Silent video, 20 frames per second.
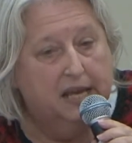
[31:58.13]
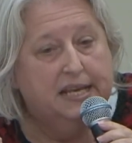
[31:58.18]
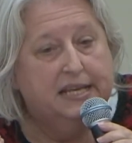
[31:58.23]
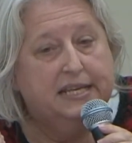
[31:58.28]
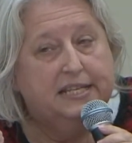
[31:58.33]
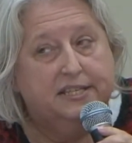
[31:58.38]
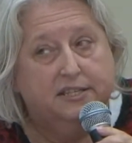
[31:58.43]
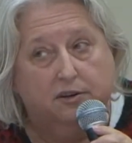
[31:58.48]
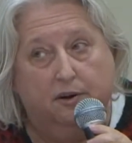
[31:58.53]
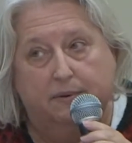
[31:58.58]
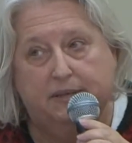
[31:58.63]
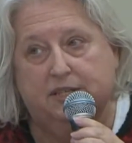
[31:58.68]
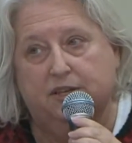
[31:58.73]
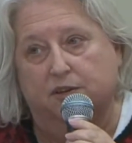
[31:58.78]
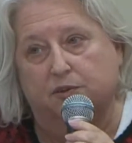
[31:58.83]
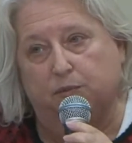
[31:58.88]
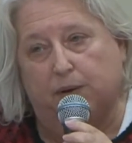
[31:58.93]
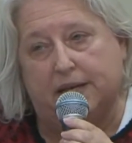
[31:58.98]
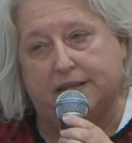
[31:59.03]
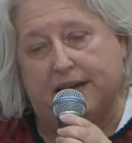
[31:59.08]
It's the
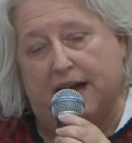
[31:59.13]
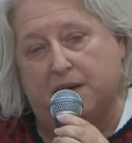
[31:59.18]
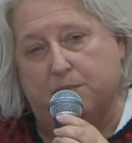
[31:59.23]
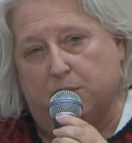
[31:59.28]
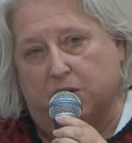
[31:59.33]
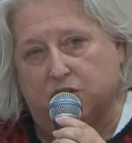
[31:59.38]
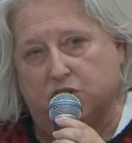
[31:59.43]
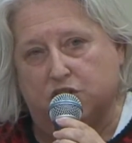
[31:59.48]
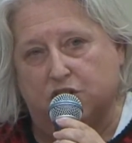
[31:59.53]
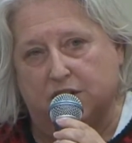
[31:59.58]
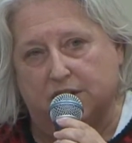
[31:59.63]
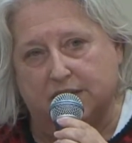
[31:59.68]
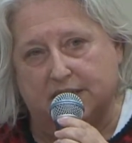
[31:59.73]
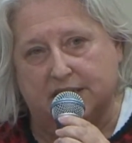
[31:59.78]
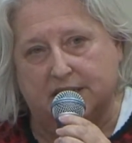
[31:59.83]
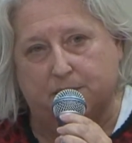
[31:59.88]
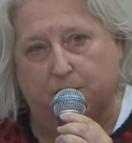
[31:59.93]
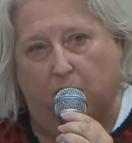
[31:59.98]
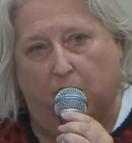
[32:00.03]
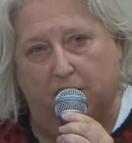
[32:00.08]
reason why I mentioned
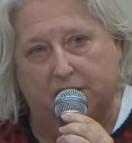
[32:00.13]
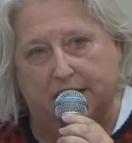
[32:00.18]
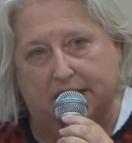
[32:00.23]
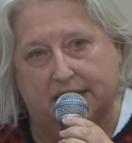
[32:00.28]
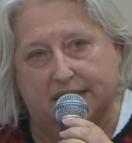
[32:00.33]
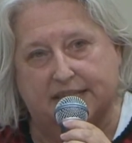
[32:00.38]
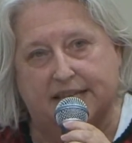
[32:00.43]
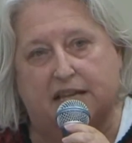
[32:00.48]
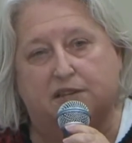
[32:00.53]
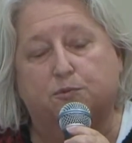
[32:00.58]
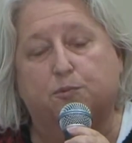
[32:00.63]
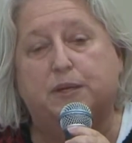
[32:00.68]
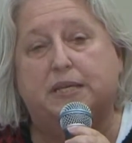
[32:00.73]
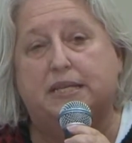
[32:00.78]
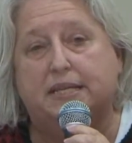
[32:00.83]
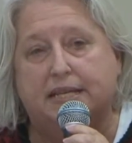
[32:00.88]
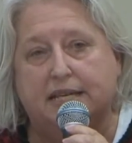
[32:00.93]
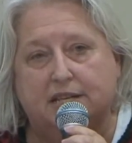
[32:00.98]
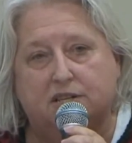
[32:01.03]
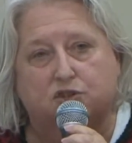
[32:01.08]
this morning that we
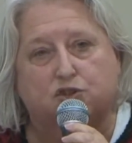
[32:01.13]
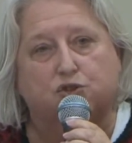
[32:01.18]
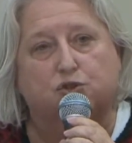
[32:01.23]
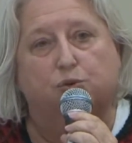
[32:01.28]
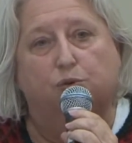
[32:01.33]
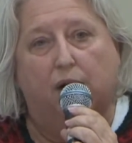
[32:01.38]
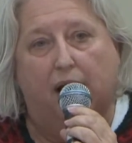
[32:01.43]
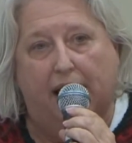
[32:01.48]
need to